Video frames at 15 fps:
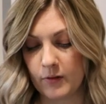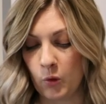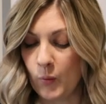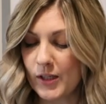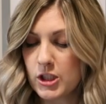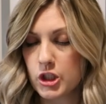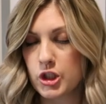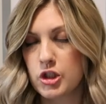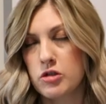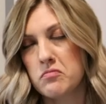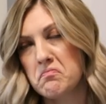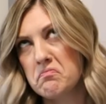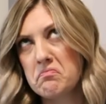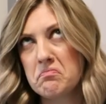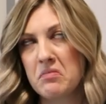which
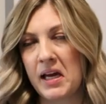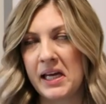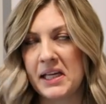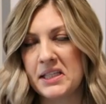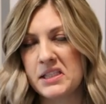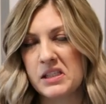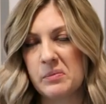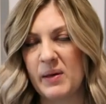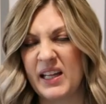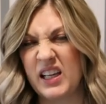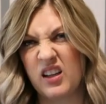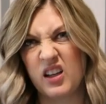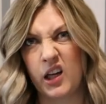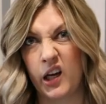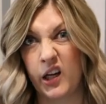I guess
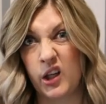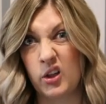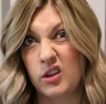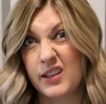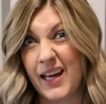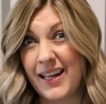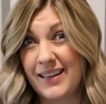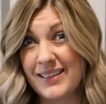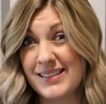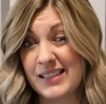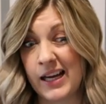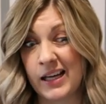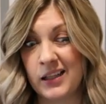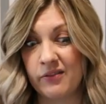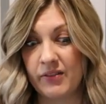depending on how you look at it is
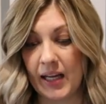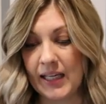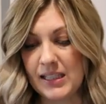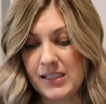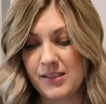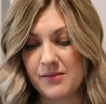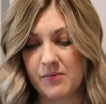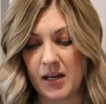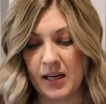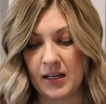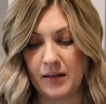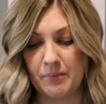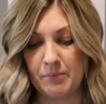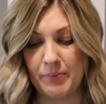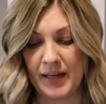kind of nice.
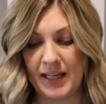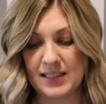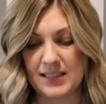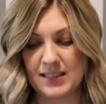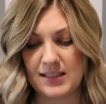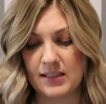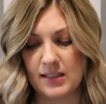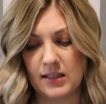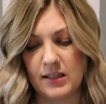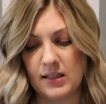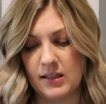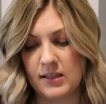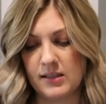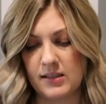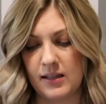But
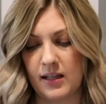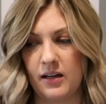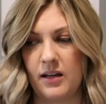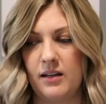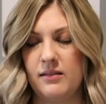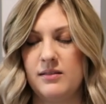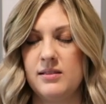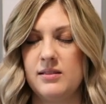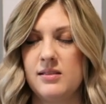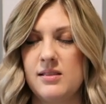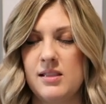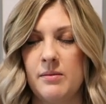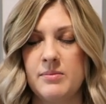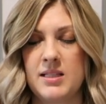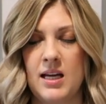I don't know,
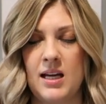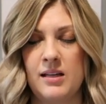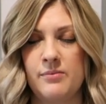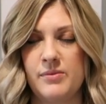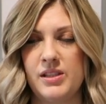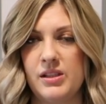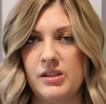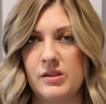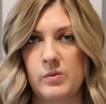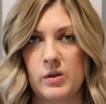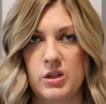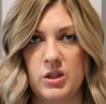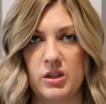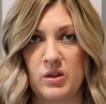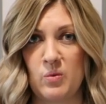sometimes you just
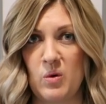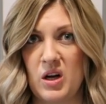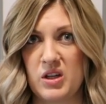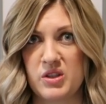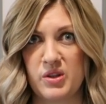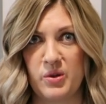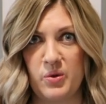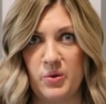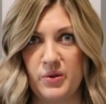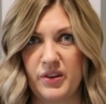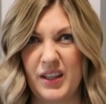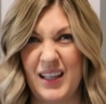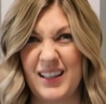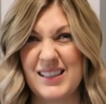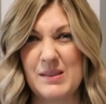wish you could wash the whole
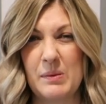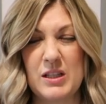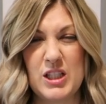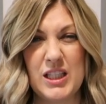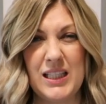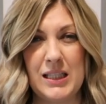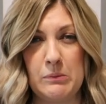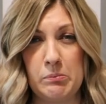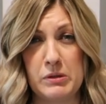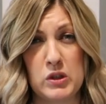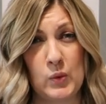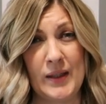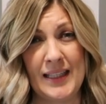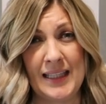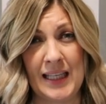thing, especially in
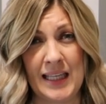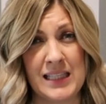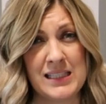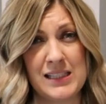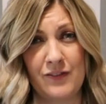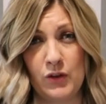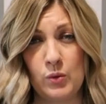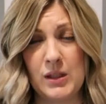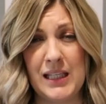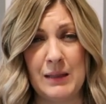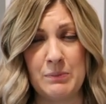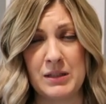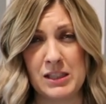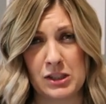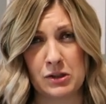between kids. If you
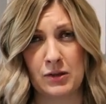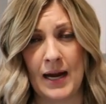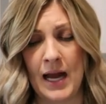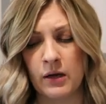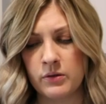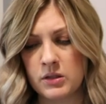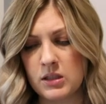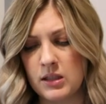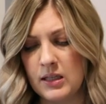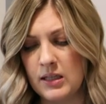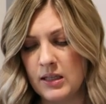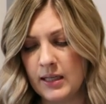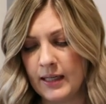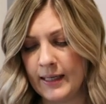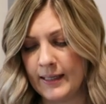keep this around,
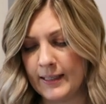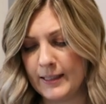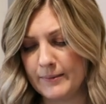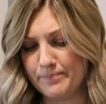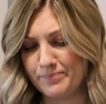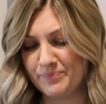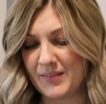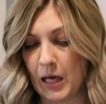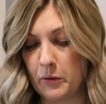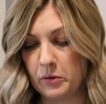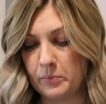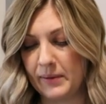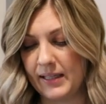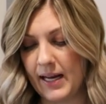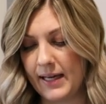that
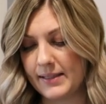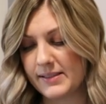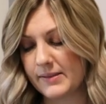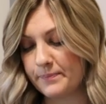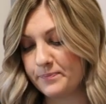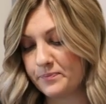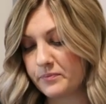would be nice.